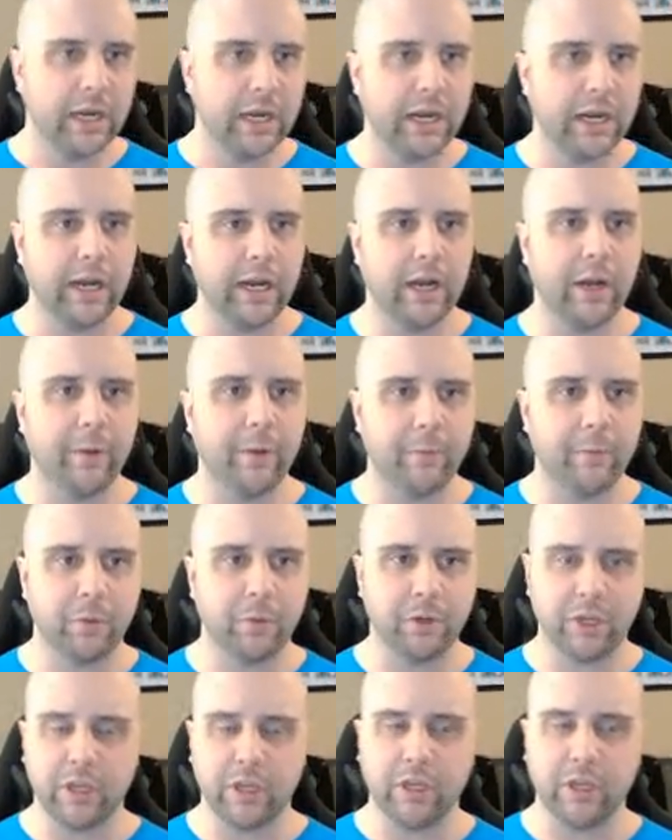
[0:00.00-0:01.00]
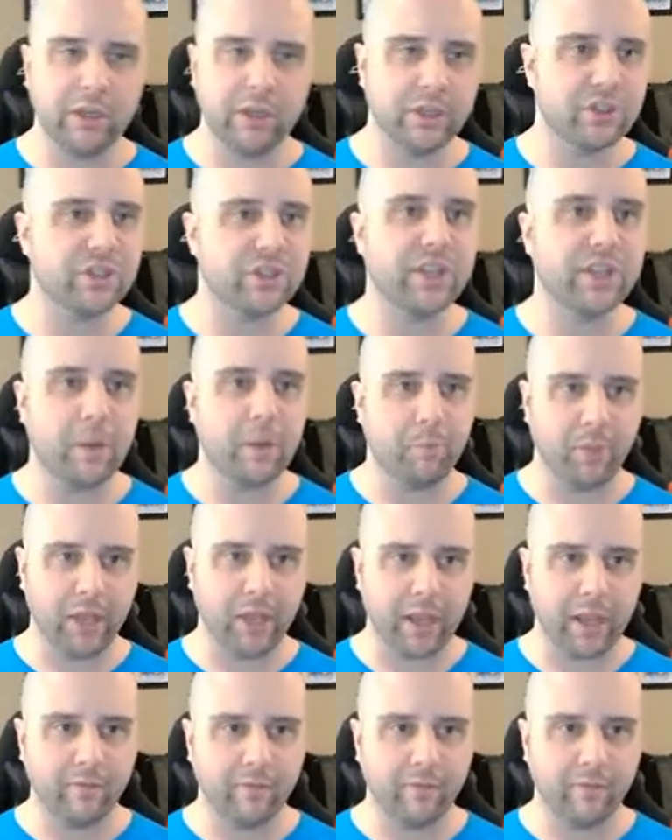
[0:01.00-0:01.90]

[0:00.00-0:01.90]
You could just get a blank